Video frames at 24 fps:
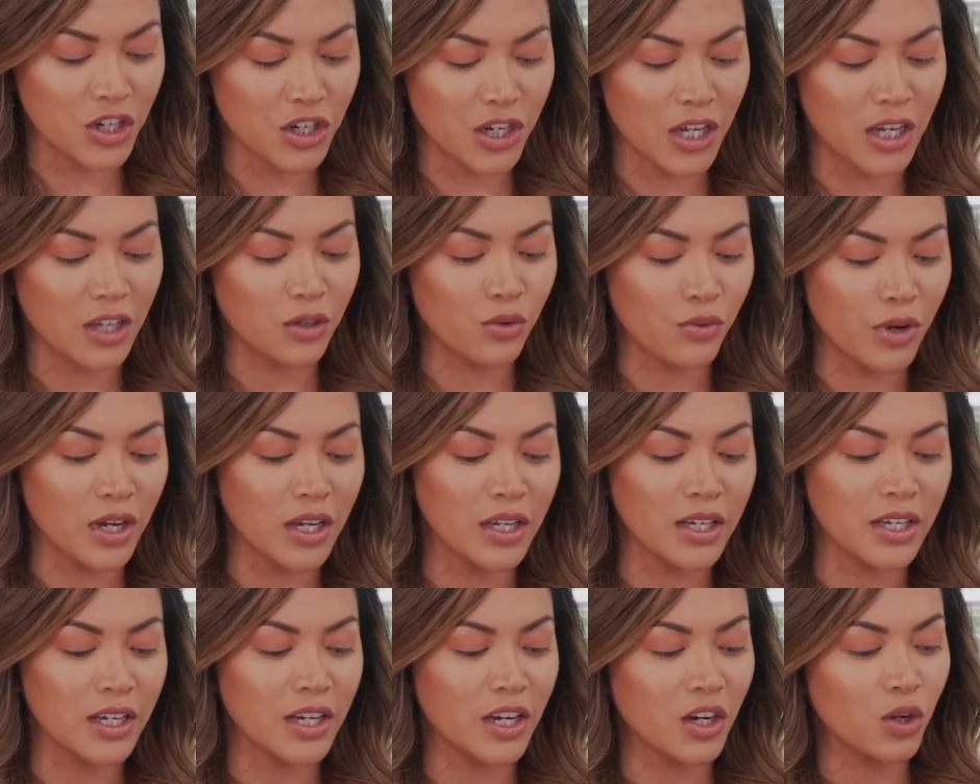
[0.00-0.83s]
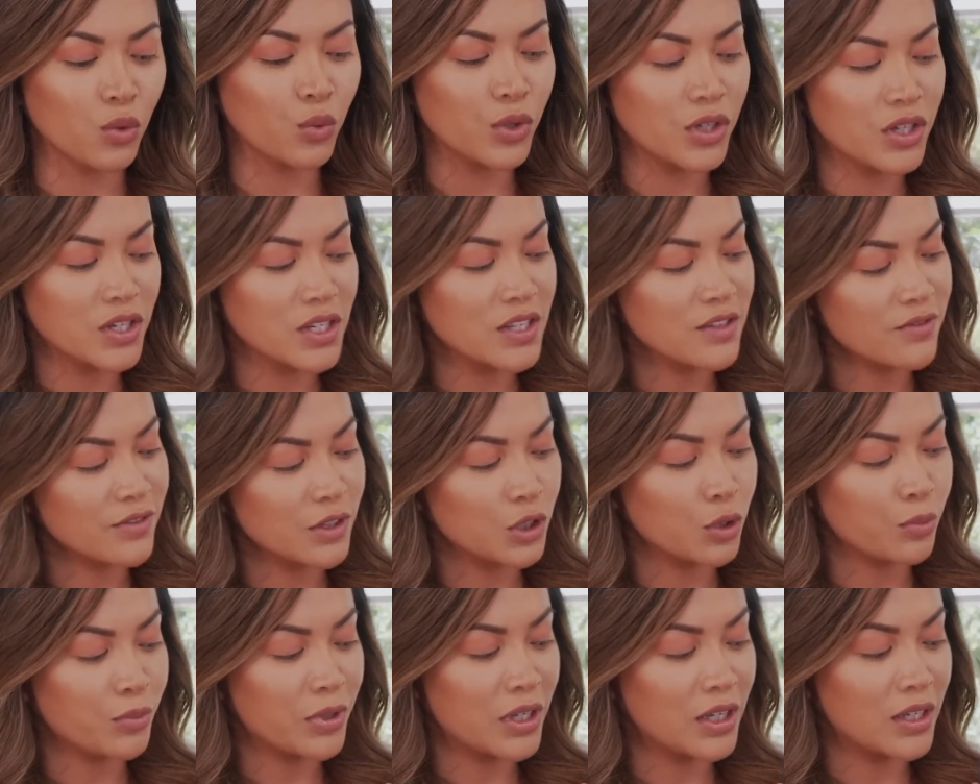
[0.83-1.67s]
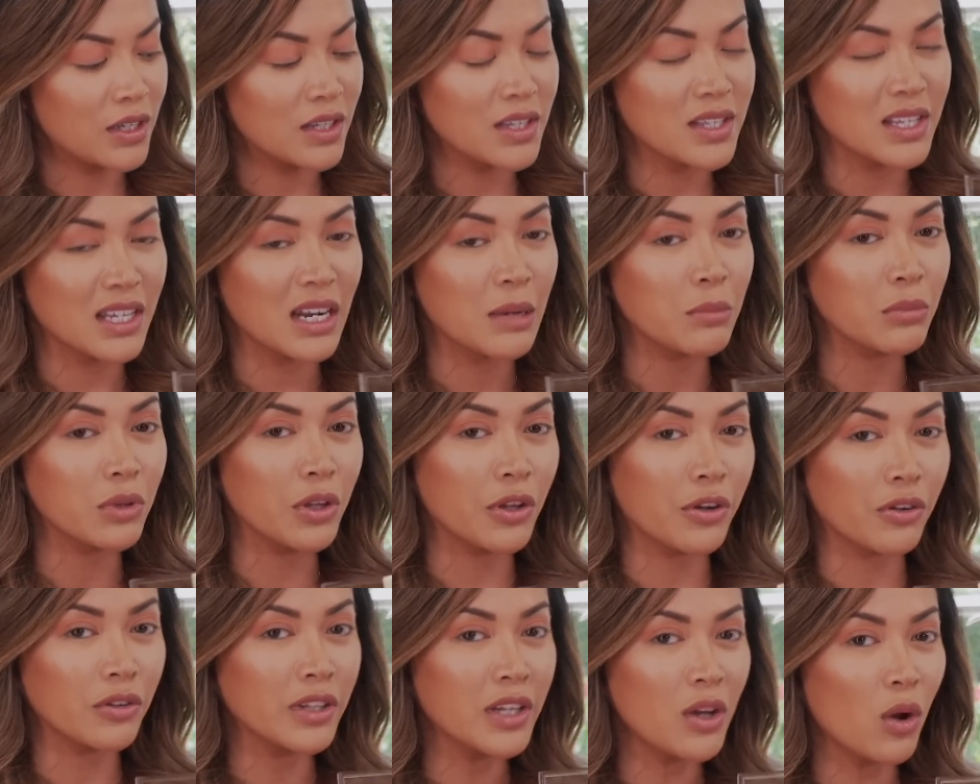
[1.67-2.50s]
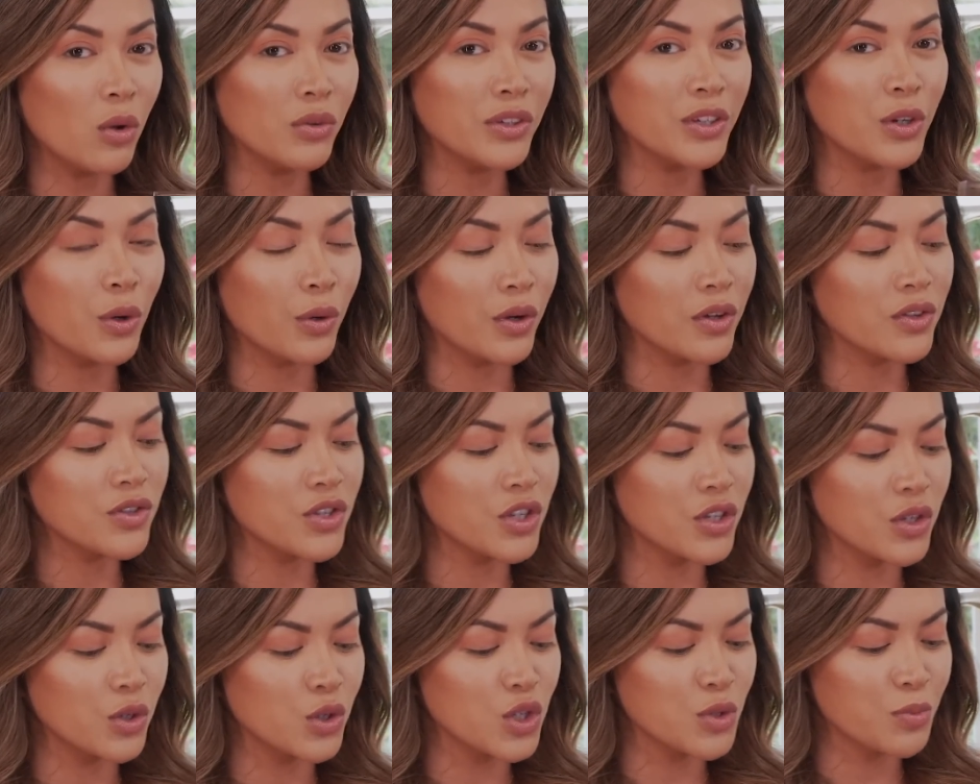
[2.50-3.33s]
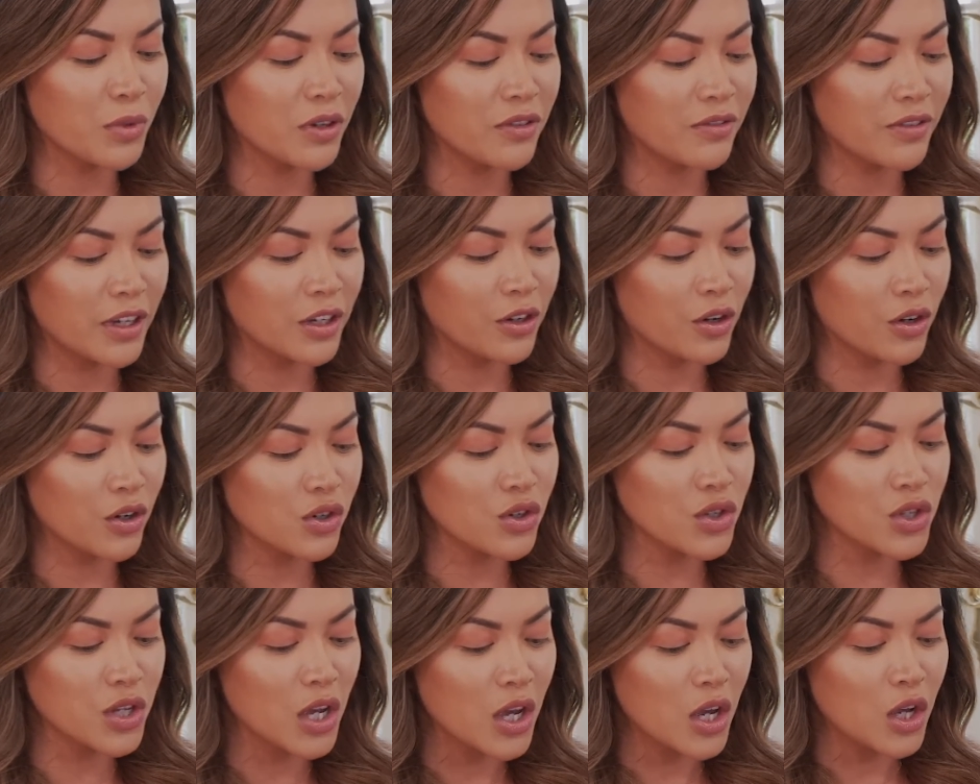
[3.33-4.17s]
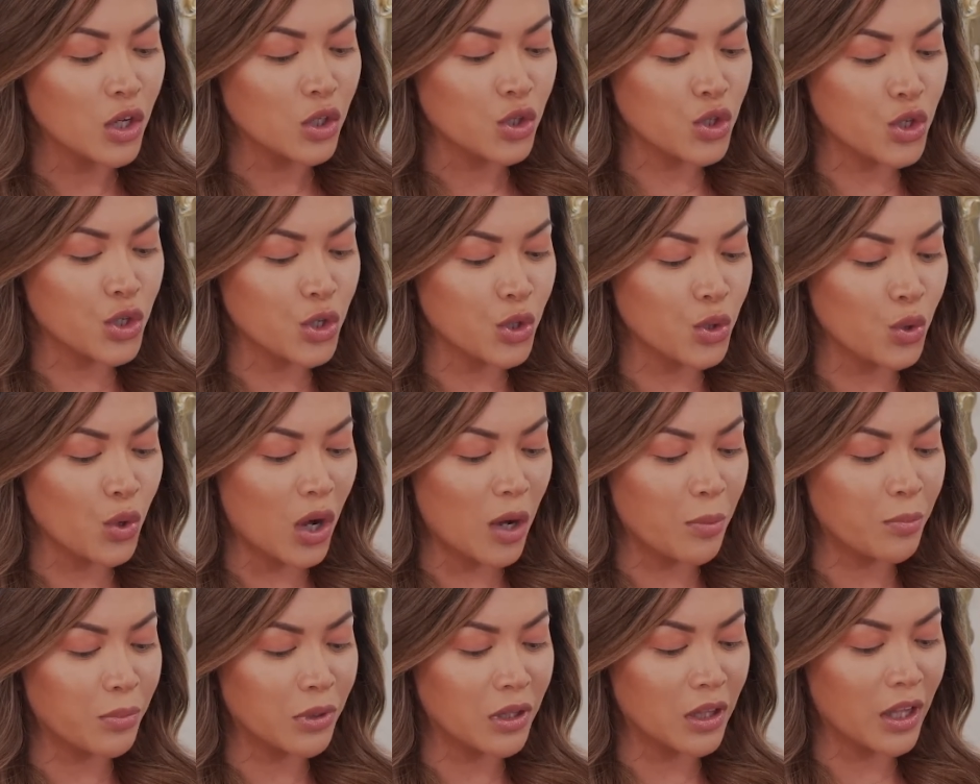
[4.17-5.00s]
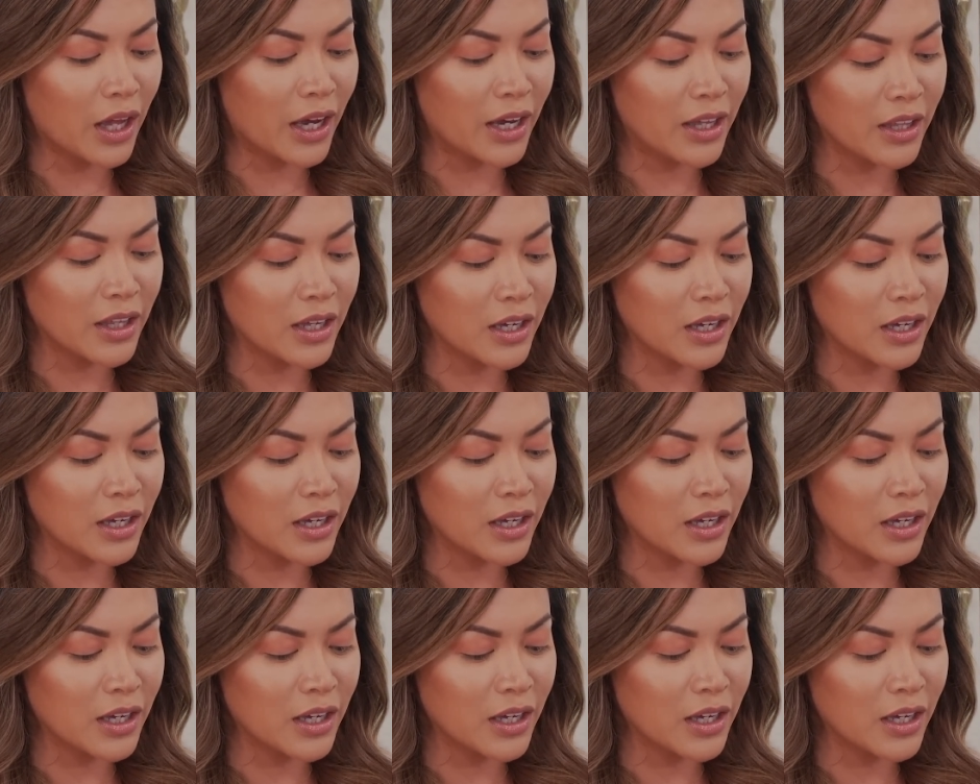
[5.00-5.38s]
shade right here, which is Philippines. And I'm literally only going to use my fingers to apply